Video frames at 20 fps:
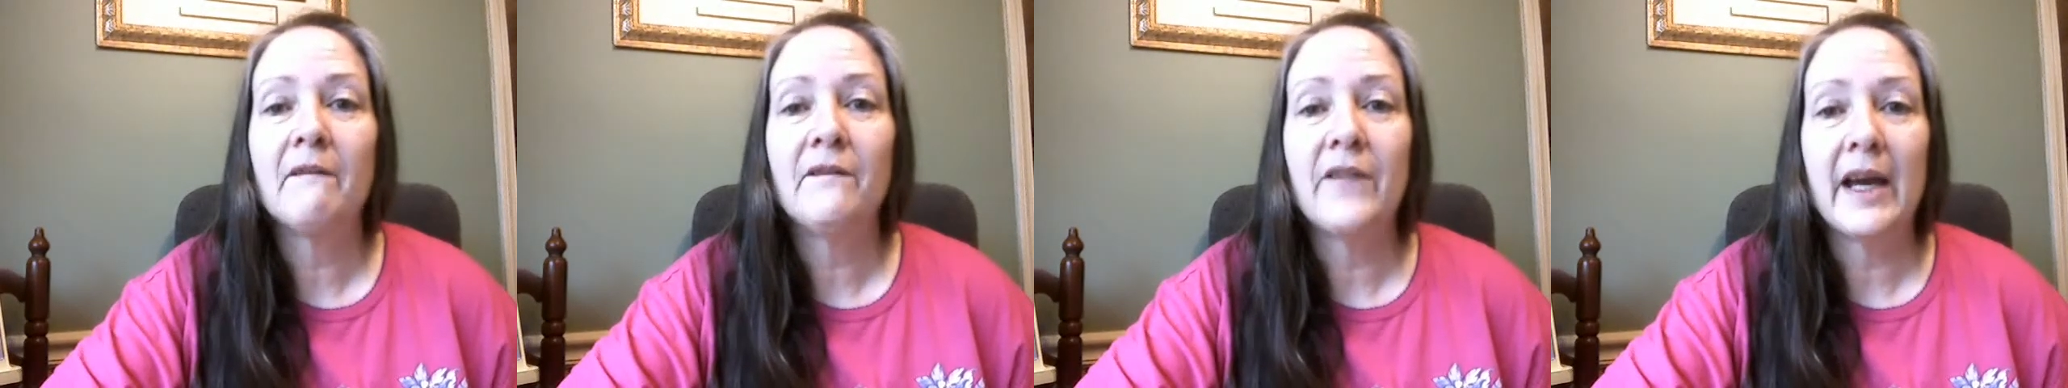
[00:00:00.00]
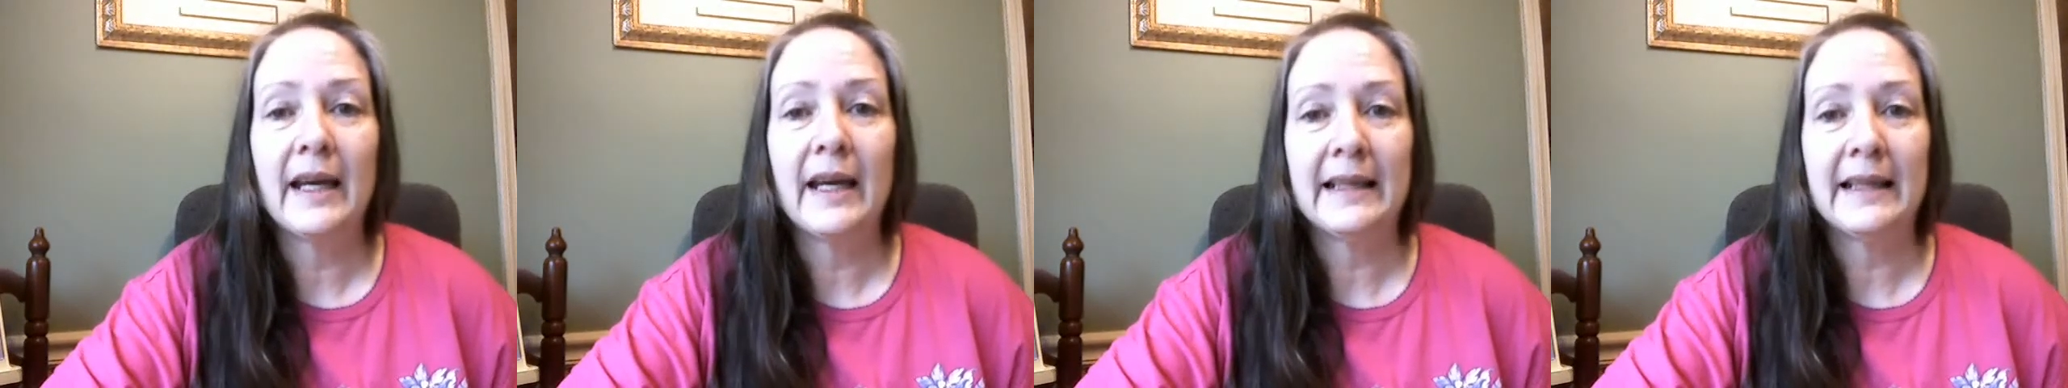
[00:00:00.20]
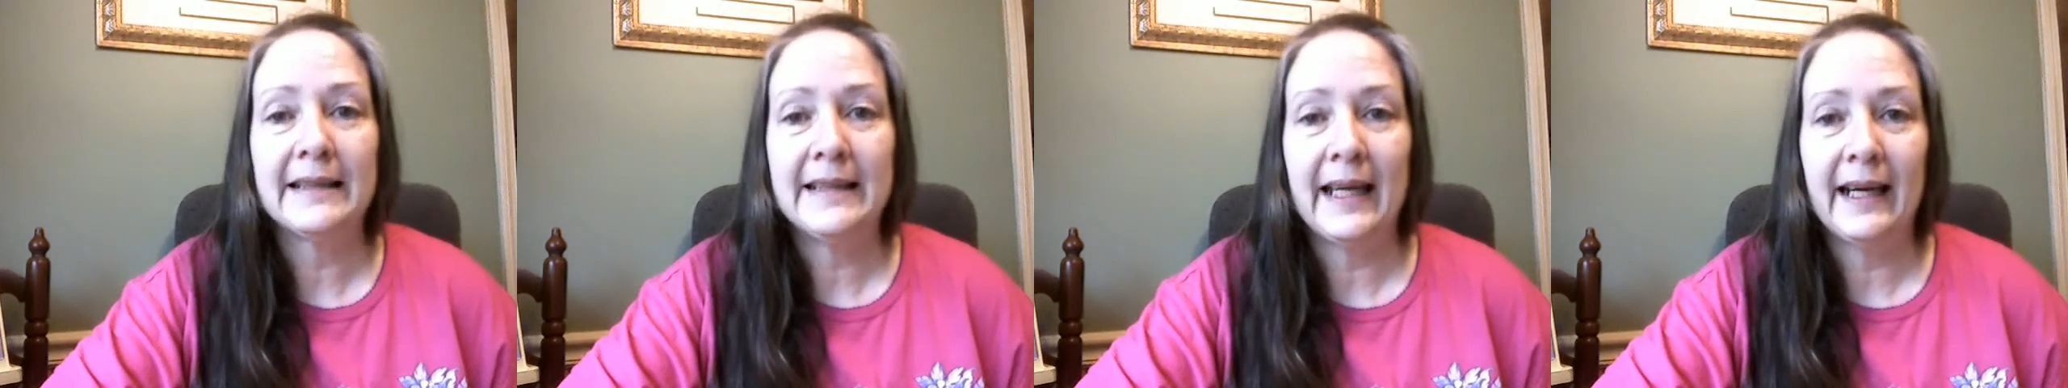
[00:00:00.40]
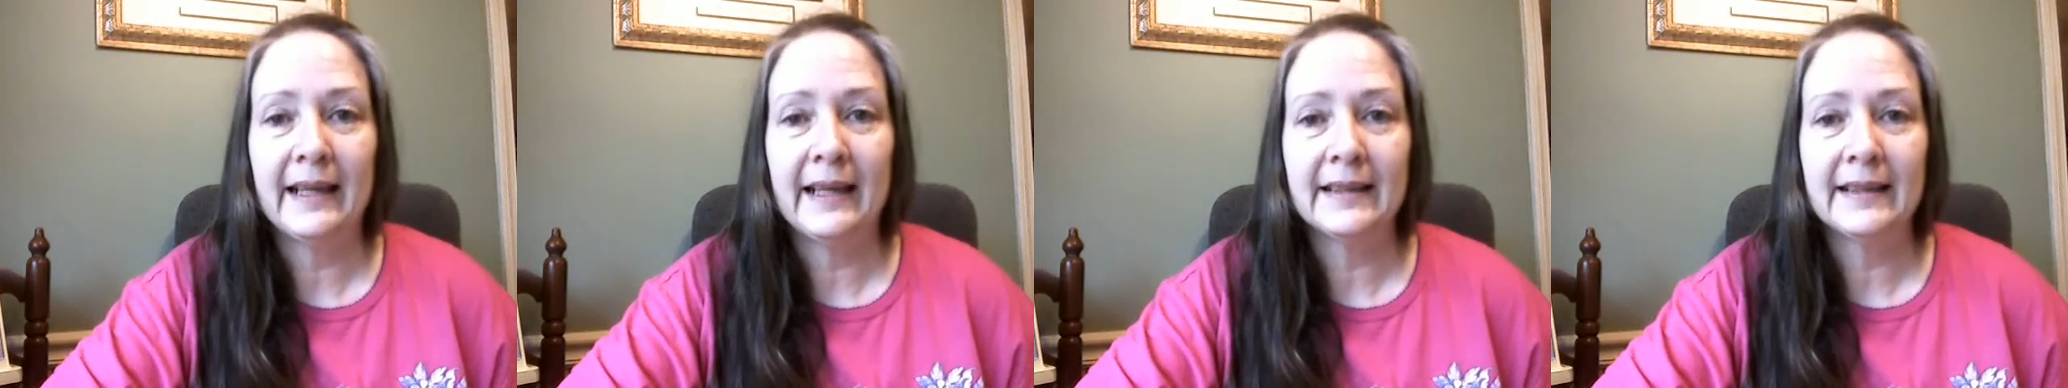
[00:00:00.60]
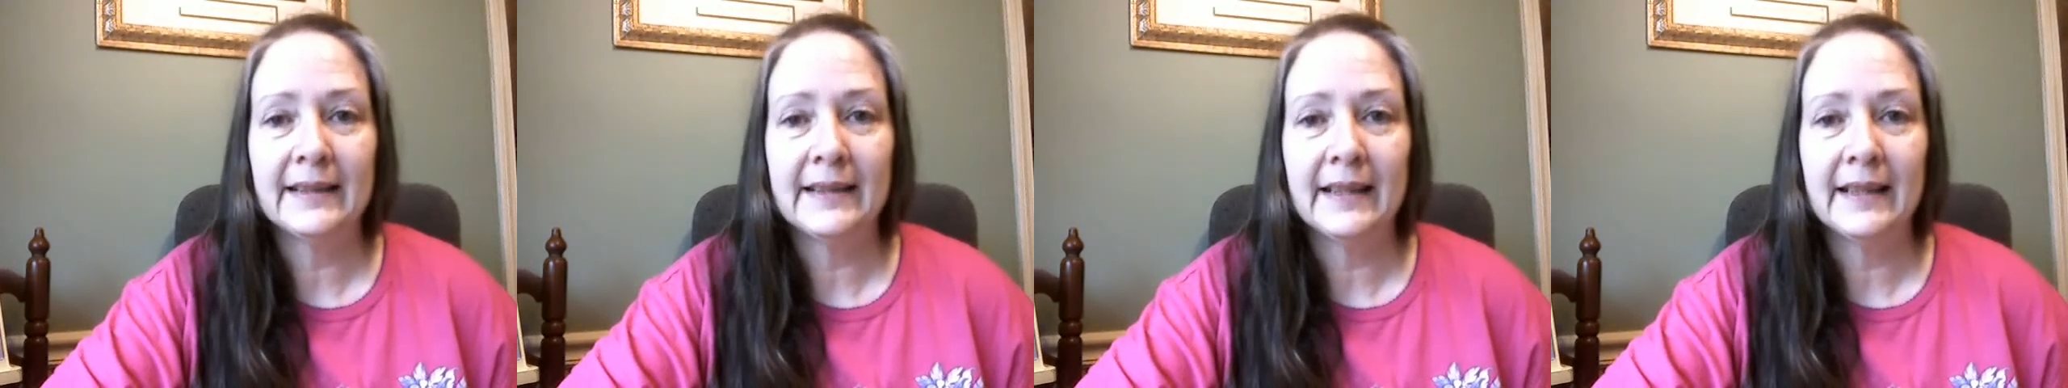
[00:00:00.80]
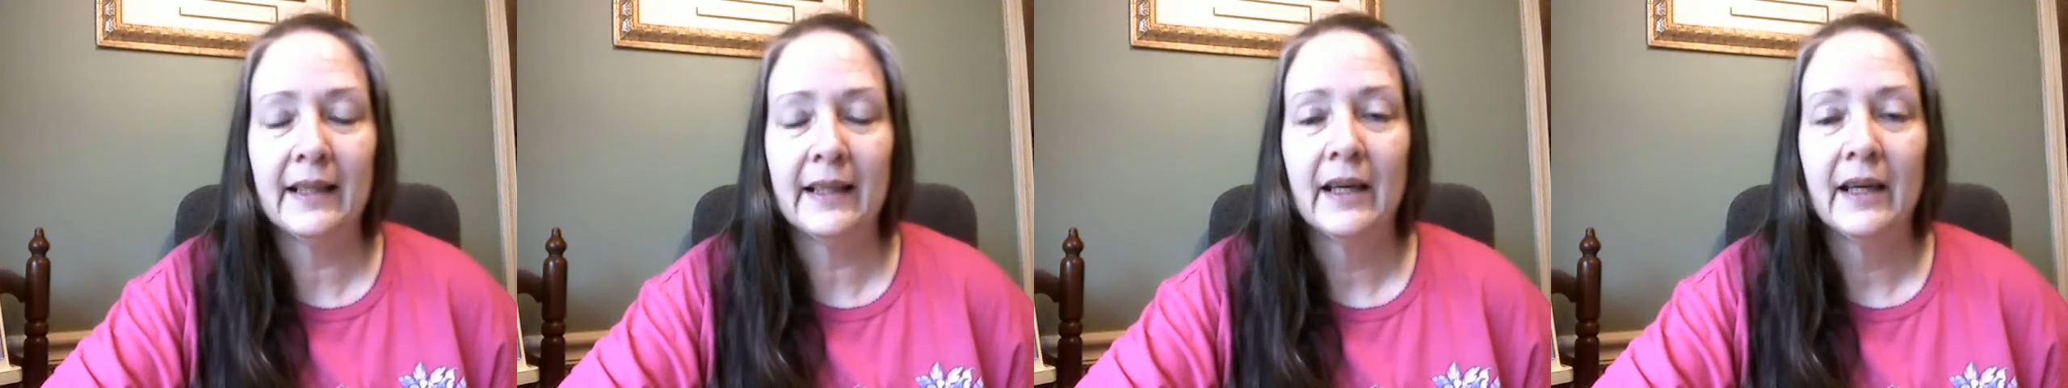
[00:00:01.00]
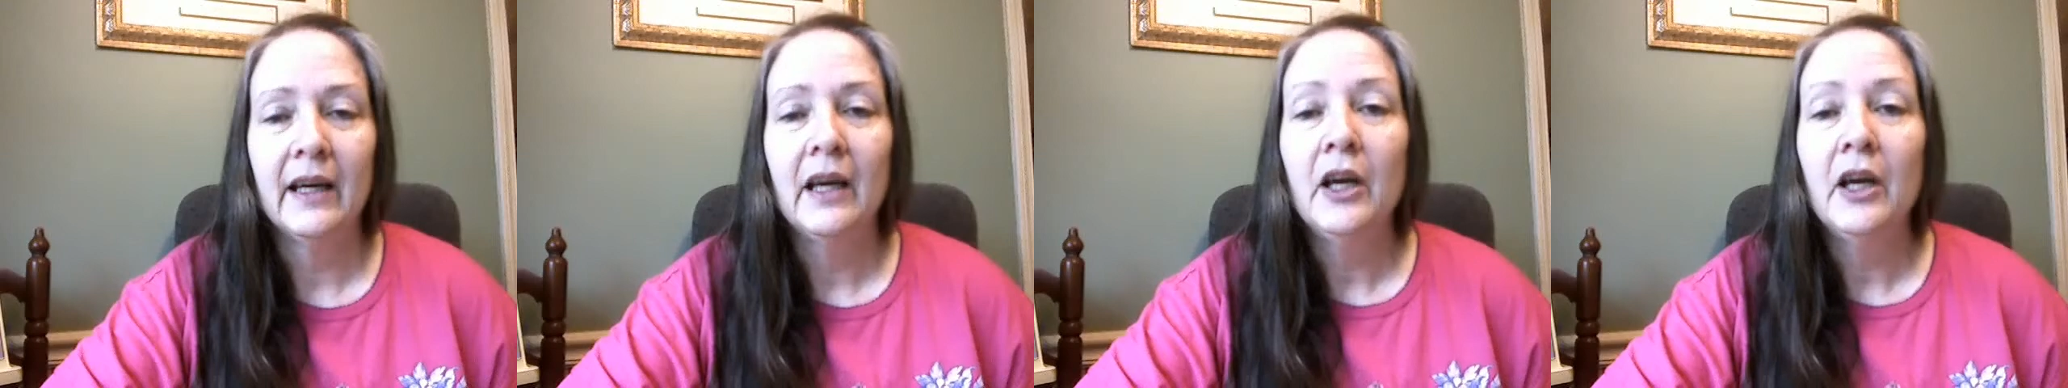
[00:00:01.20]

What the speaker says: fantastic.